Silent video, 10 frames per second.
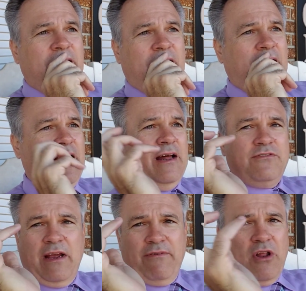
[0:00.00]
and I
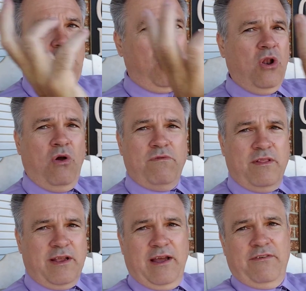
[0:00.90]
traveled all over
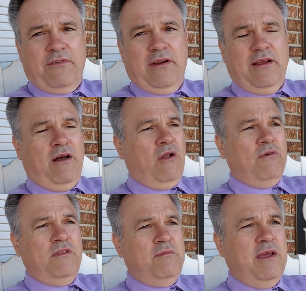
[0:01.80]
the country, all
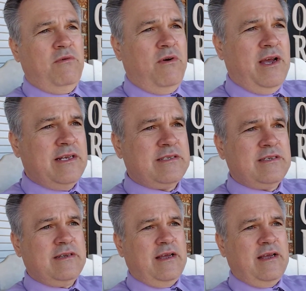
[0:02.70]
over the Midwest,